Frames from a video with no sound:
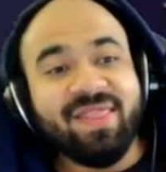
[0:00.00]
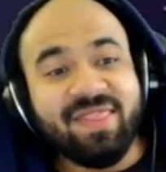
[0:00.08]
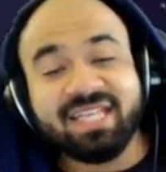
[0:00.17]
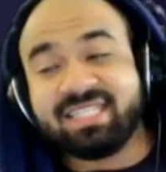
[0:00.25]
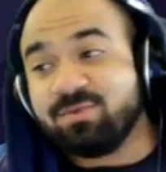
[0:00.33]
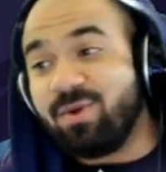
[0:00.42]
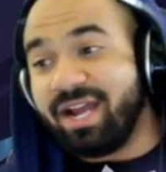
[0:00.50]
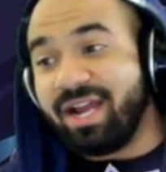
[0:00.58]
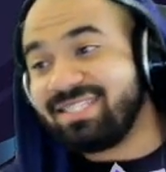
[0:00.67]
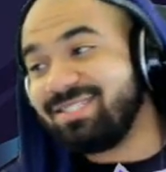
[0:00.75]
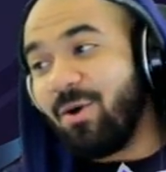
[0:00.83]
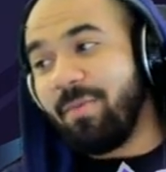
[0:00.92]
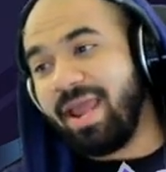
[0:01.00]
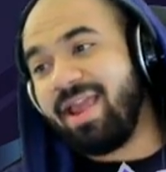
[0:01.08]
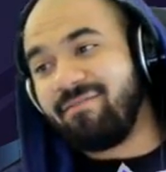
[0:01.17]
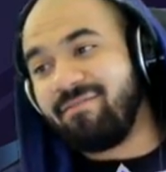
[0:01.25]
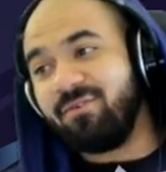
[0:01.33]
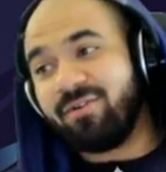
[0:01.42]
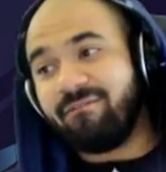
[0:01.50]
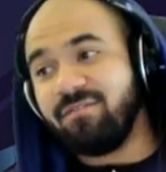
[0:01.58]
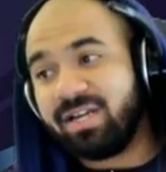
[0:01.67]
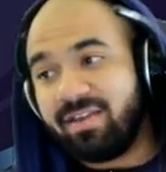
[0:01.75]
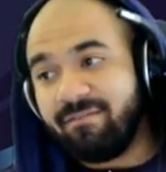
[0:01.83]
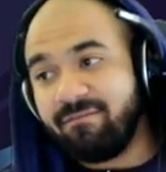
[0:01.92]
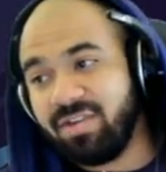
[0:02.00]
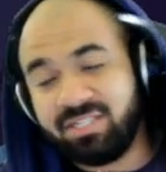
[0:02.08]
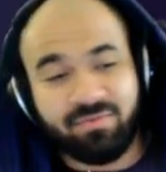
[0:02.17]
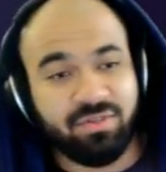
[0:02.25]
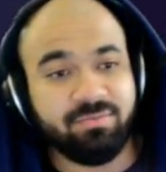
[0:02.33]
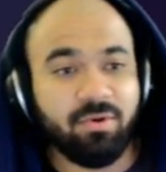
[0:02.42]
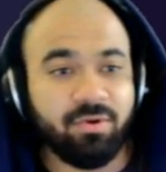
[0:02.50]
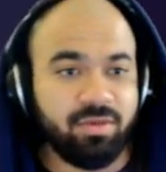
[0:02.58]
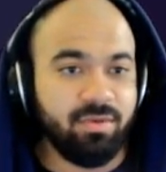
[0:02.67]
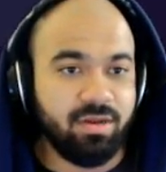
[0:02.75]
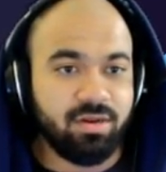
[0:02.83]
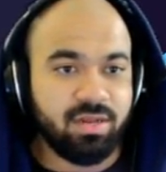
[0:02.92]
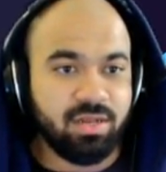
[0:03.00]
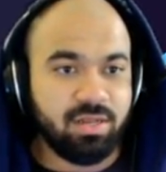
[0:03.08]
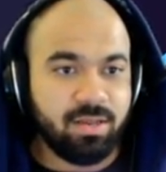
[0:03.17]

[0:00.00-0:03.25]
This is why it's so painful to fucking fish for this Pokemon.